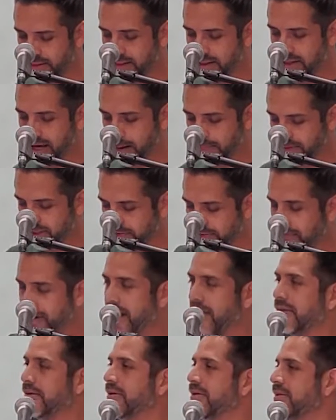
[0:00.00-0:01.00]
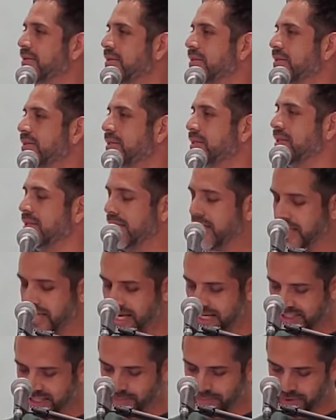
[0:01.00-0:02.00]
comes to the Father
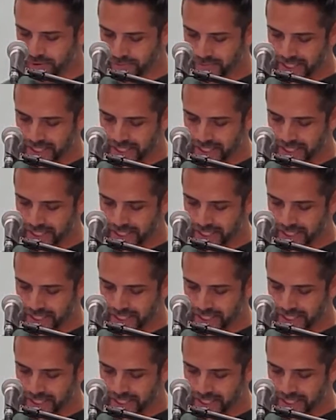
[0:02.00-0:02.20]
except through